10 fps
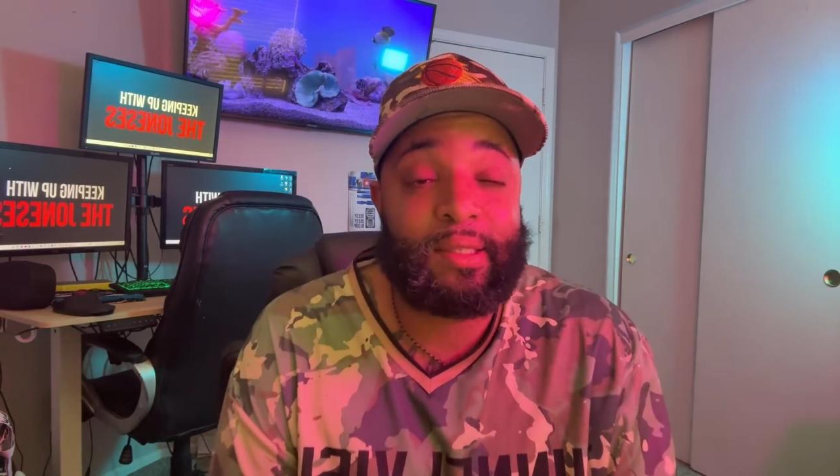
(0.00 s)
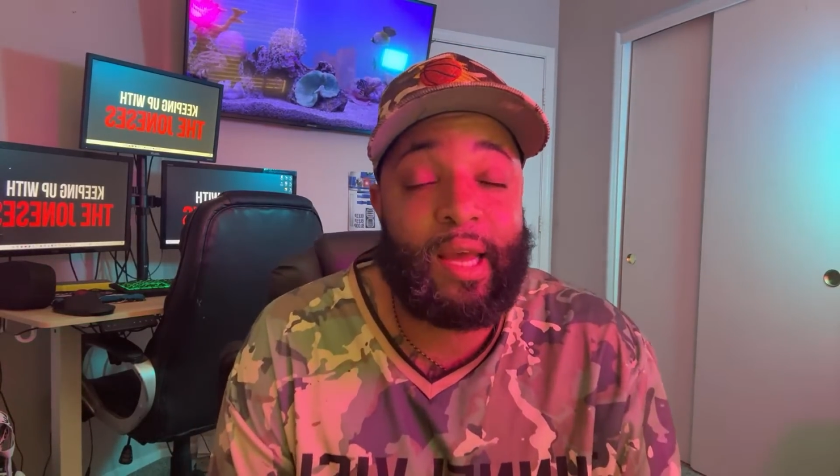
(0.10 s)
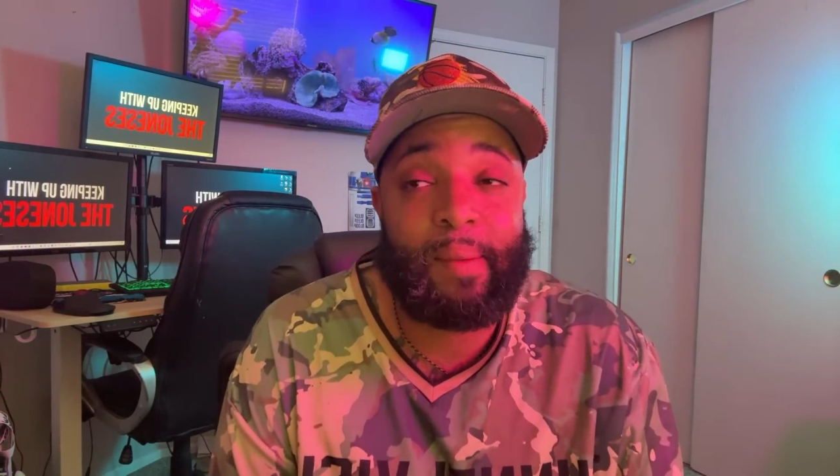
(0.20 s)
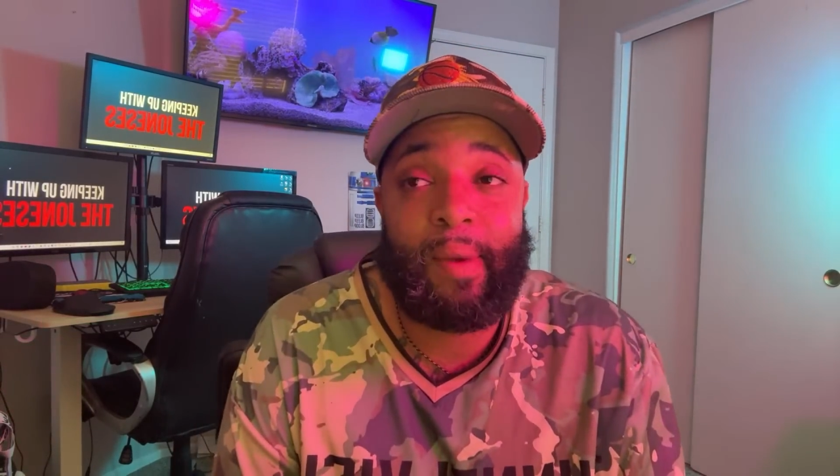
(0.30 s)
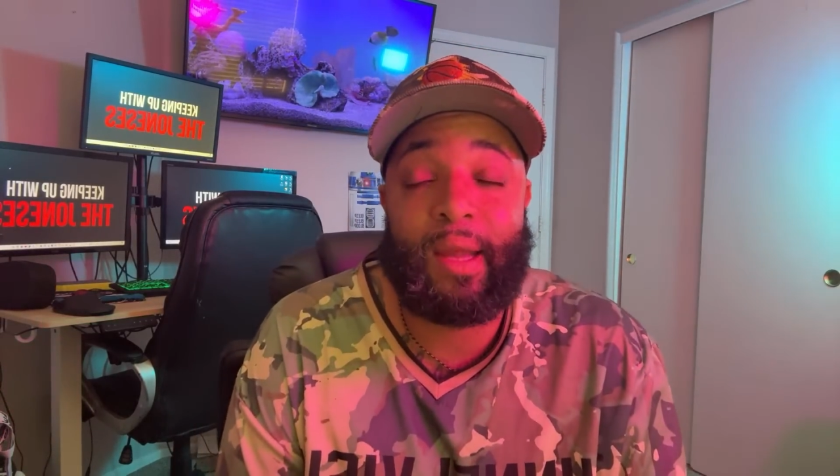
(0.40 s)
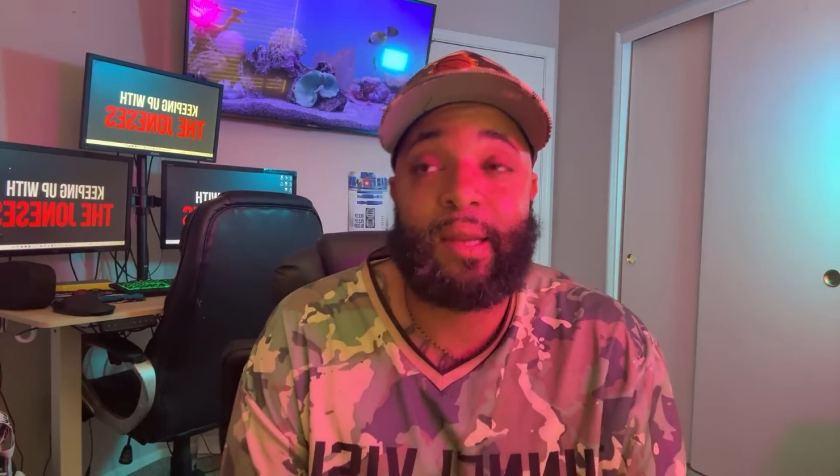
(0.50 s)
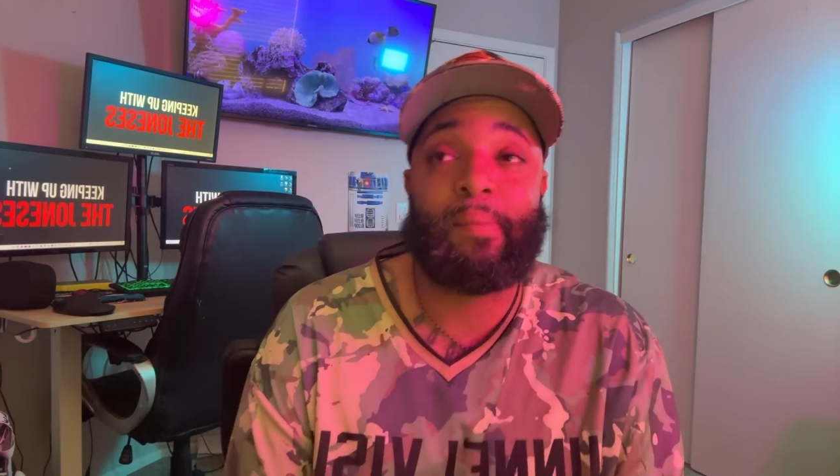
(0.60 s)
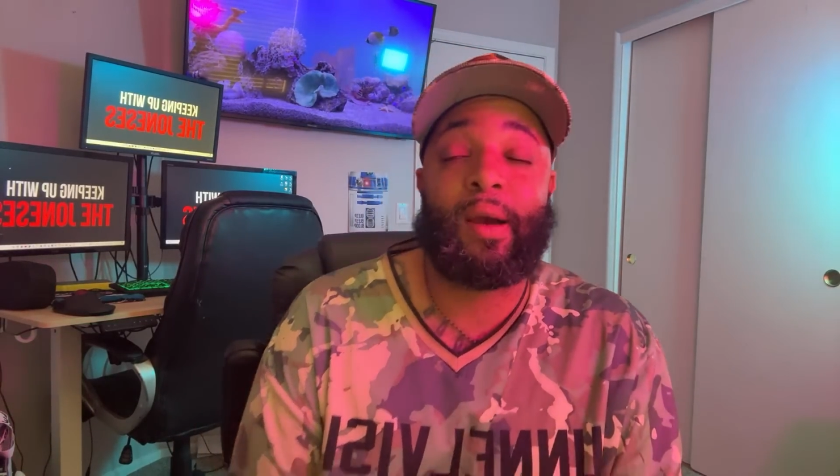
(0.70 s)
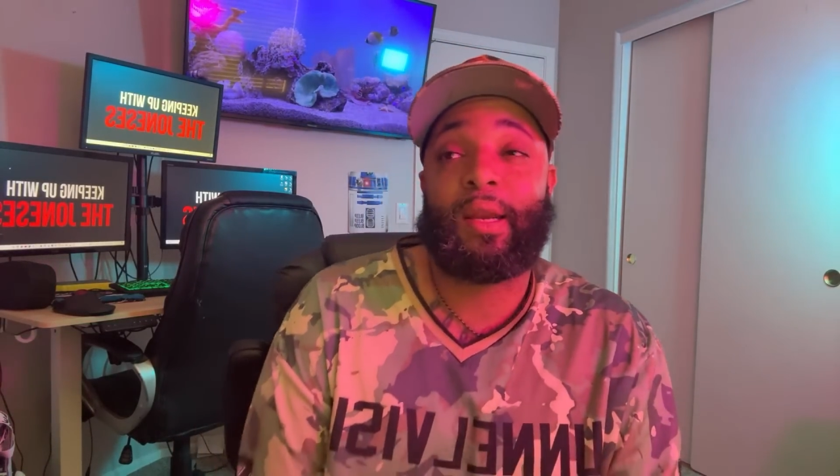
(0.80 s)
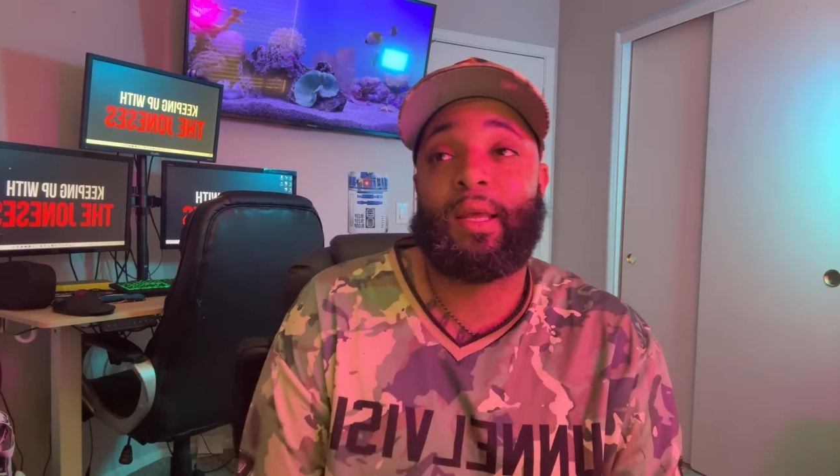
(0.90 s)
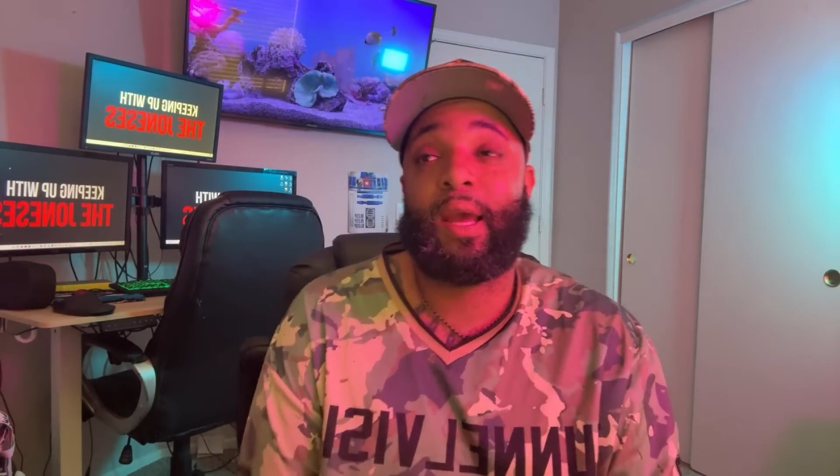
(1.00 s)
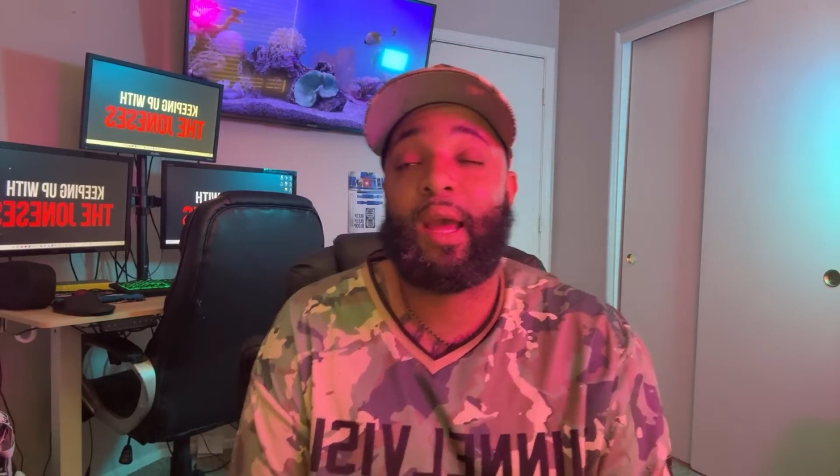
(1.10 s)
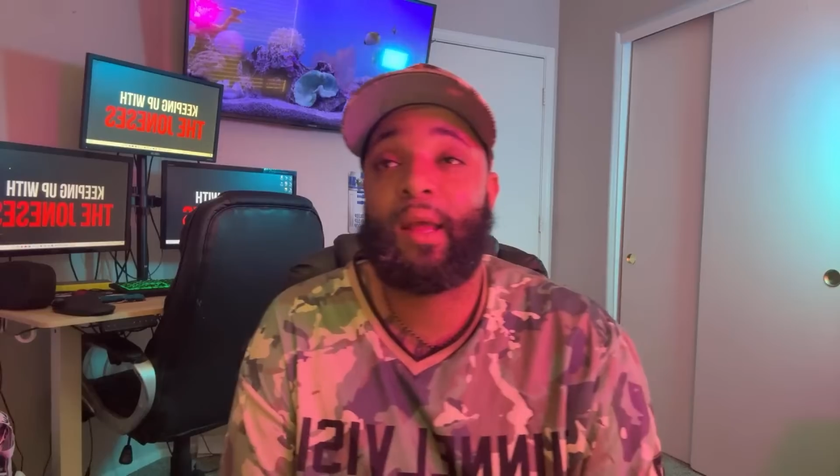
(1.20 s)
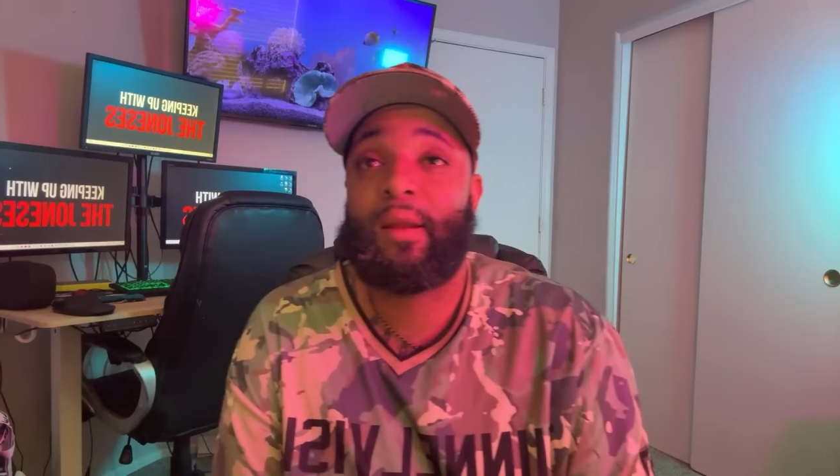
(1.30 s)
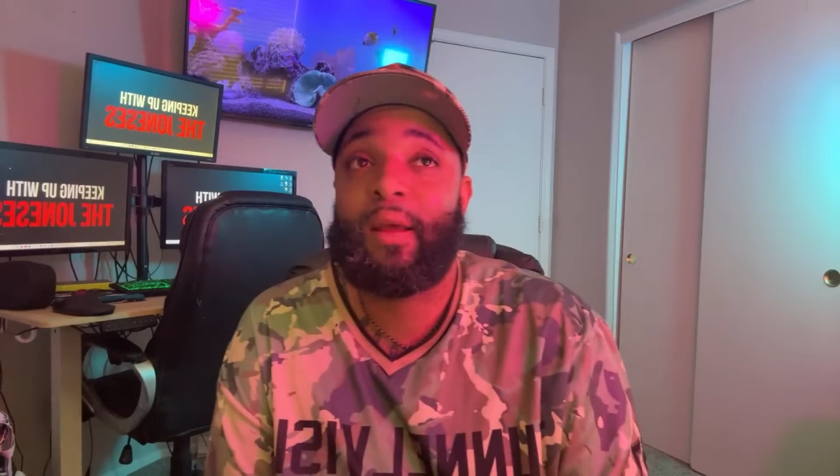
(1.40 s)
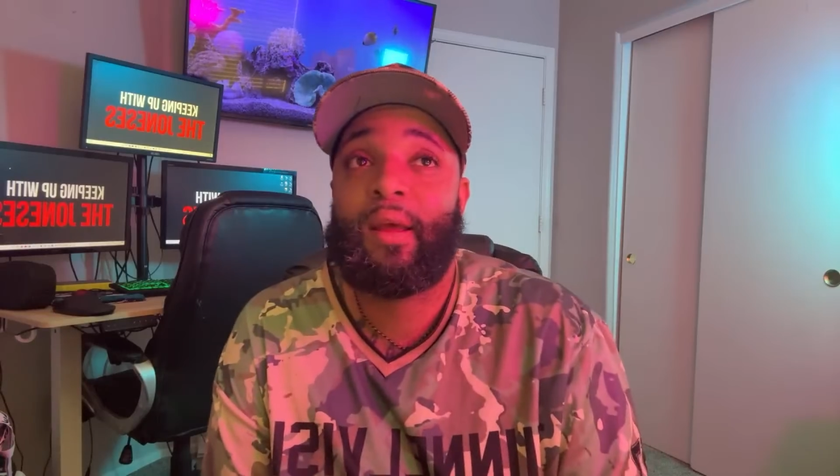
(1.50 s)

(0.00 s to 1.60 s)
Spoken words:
hadn't made any money yet.